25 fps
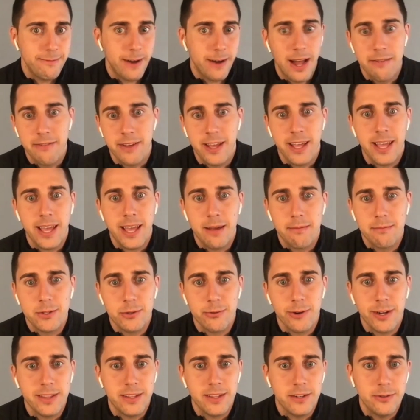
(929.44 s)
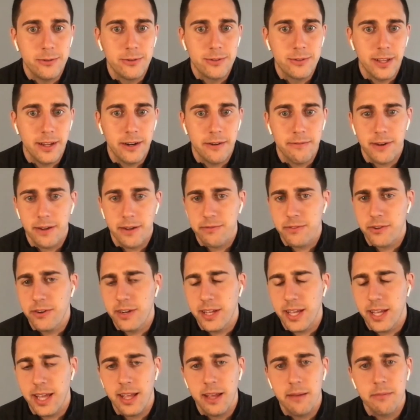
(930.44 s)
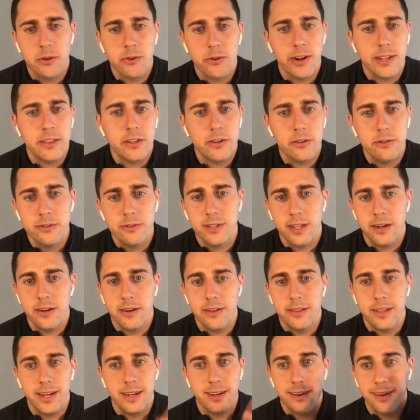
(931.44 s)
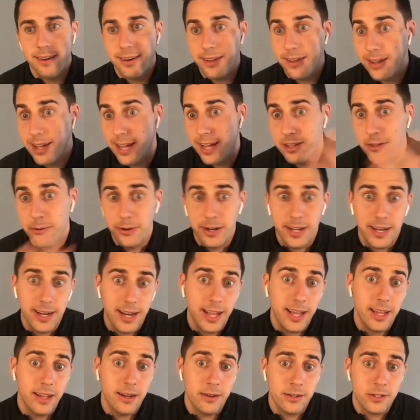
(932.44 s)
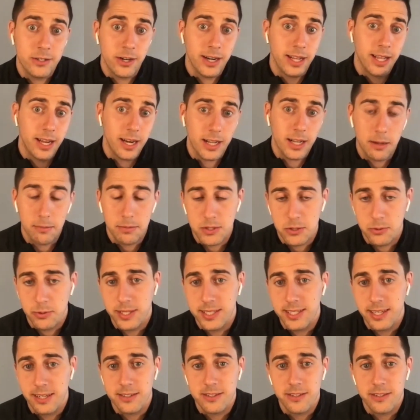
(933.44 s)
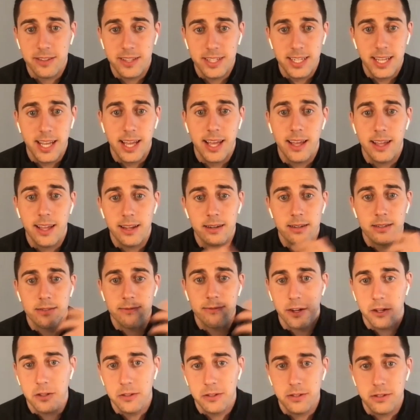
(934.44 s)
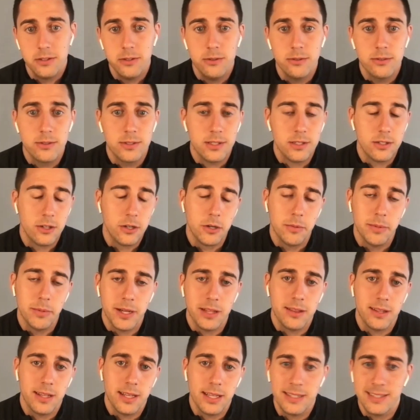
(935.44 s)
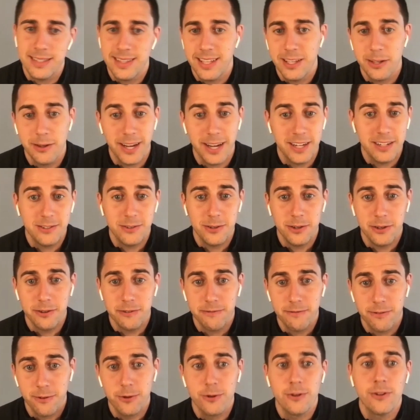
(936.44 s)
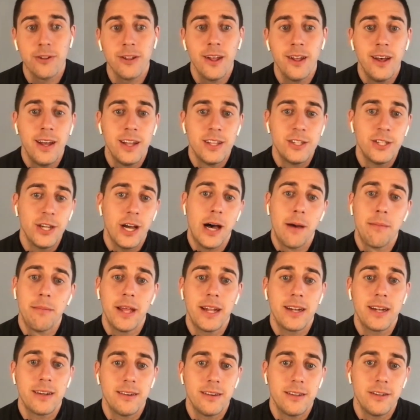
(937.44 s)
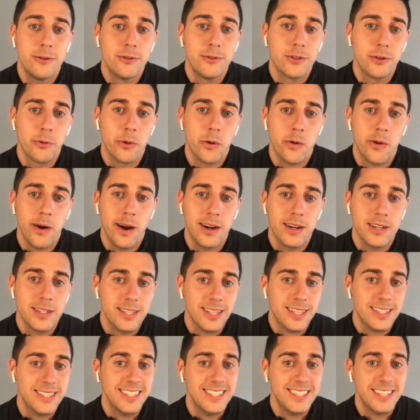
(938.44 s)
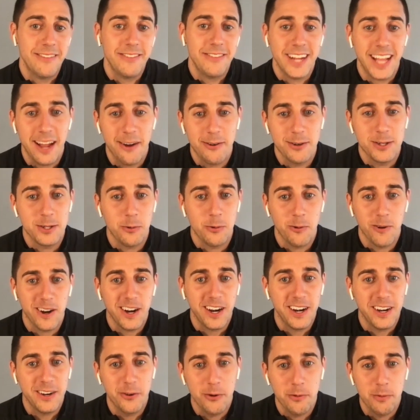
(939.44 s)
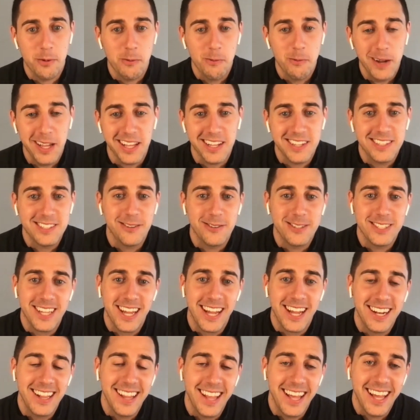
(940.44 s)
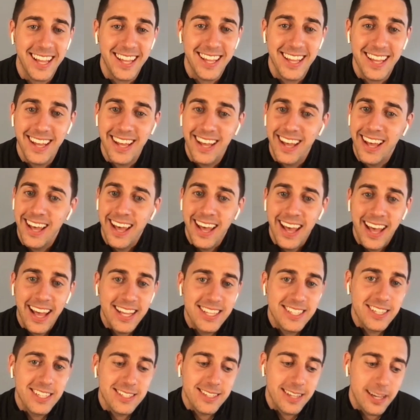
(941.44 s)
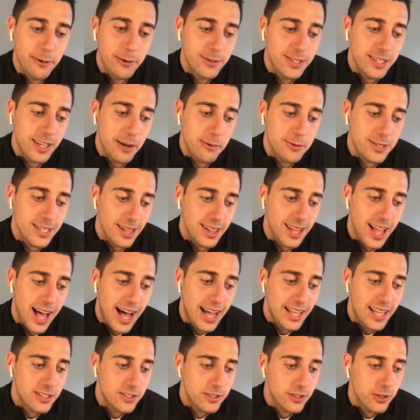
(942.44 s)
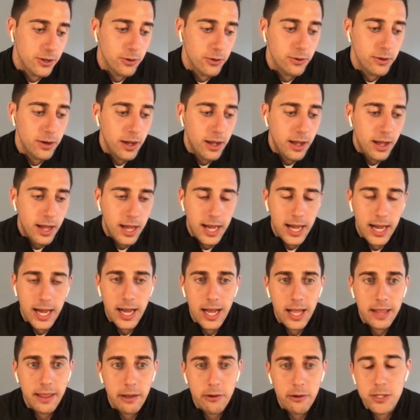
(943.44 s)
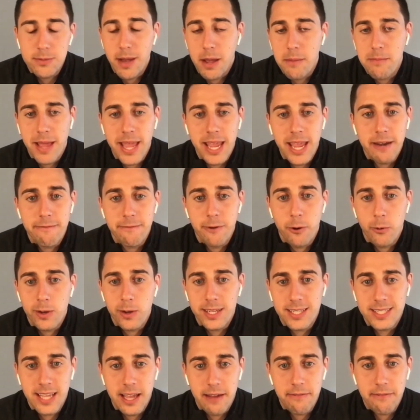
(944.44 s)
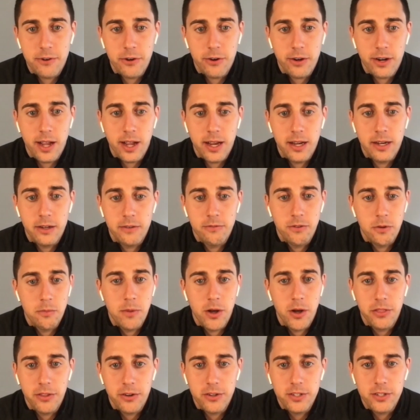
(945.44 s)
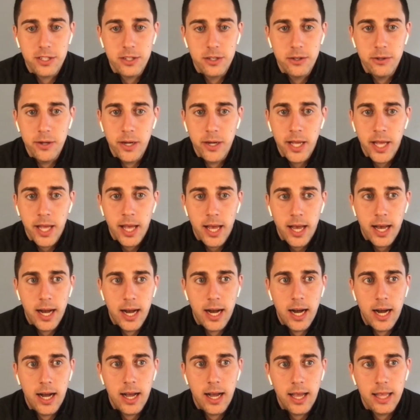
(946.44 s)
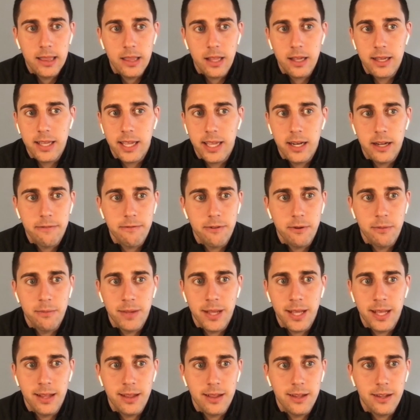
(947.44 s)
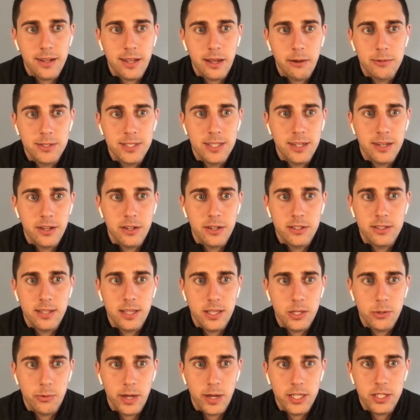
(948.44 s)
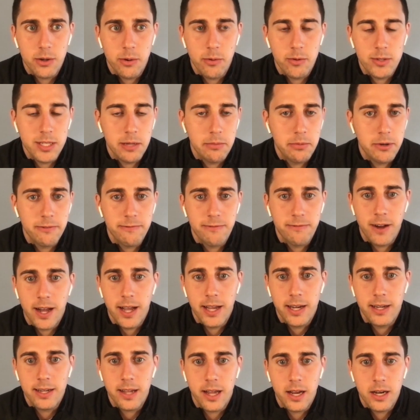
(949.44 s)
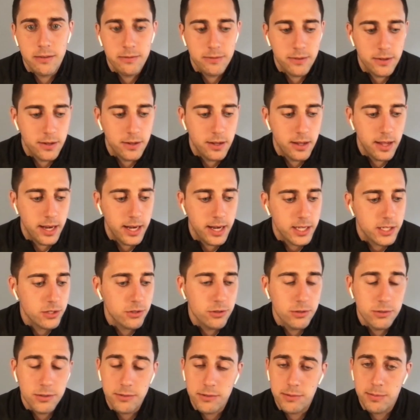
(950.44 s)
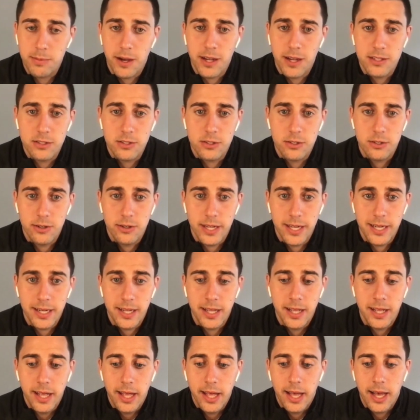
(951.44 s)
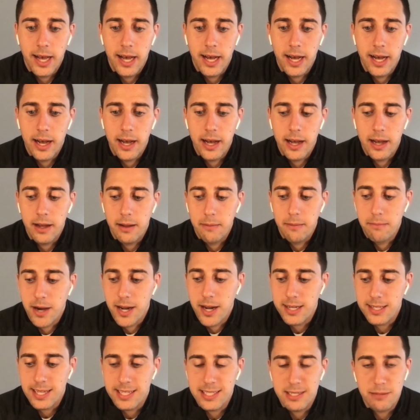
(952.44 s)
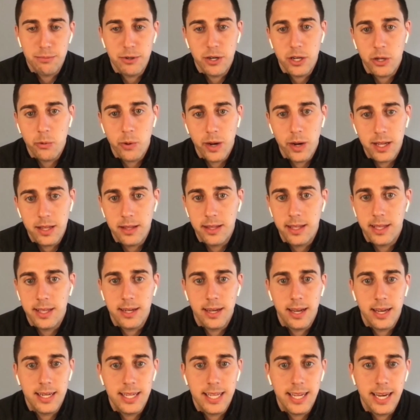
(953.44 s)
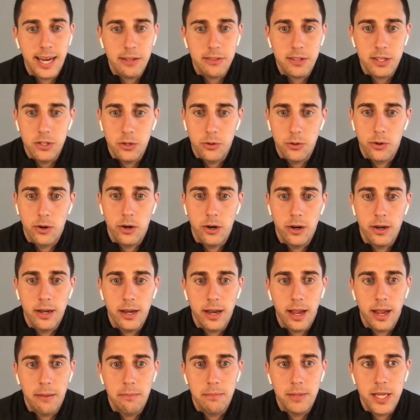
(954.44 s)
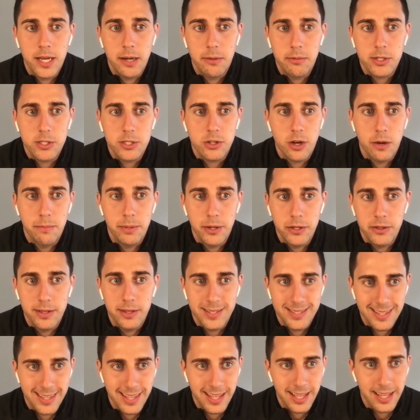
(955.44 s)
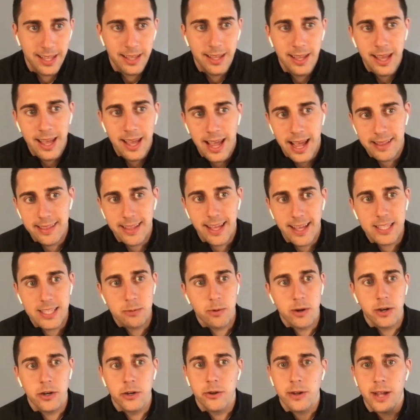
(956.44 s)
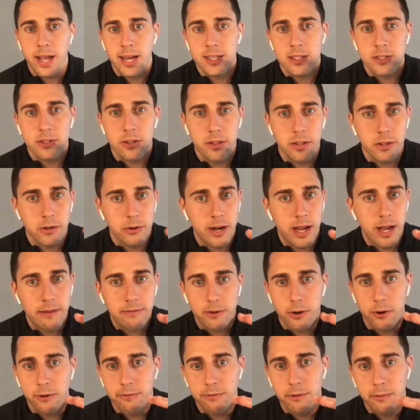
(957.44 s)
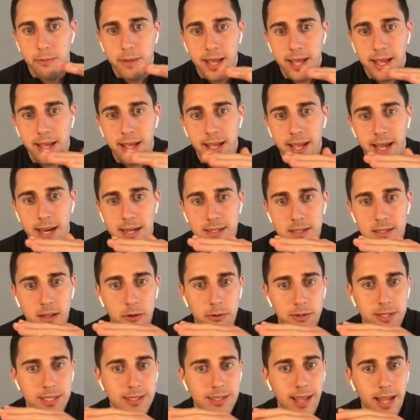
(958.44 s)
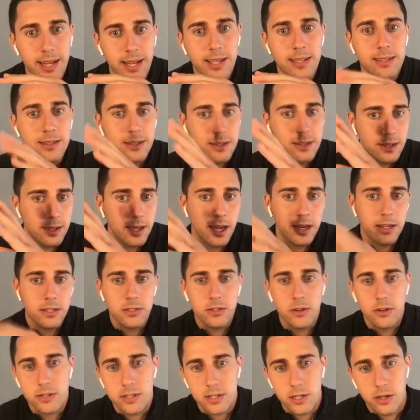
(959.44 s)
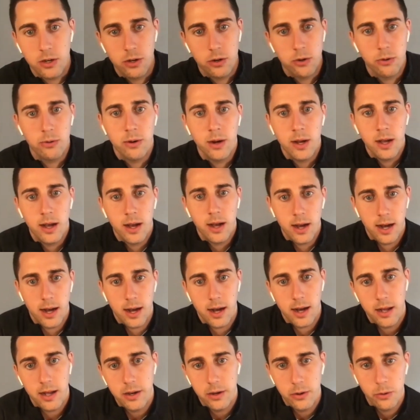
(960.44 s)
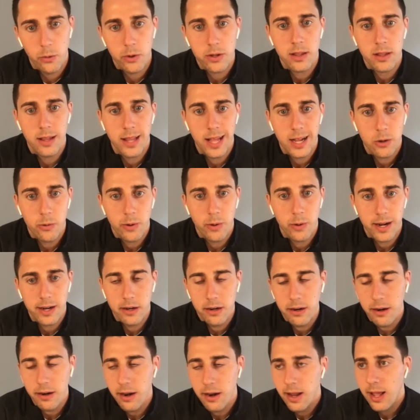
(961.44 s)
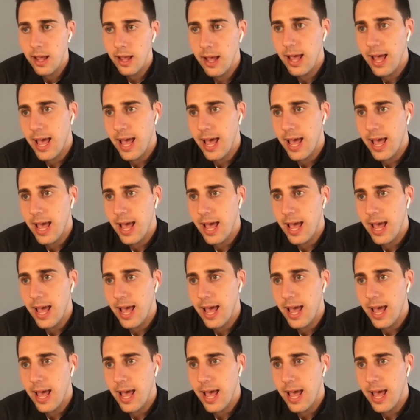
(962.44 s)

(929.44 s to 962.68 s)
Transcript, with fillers: 5 a.m. to write the newsletter, 5:30 a.m. to write the newsletter. Then you got to do it at night. You're trying to get a couple tweets out during the day and follow the news and talk about things, and then you got to do your full job that usually requires 60, 70 hours of work on a normal week. So it's kind of like it's just it was it was a lot. So uh, that was my main focus after kind of a month or two. Uh, and lucky enough for me, look, I was in a good situation. I was able to find kind of a, an exclusive sponsor and uh, monetize it pretty quickly and, and get out the door and, and, be able to start build this thing. And that's where you kind of saw the graph go from hey, kind of slow and steady to kind of start to go uh, north a lot quicker.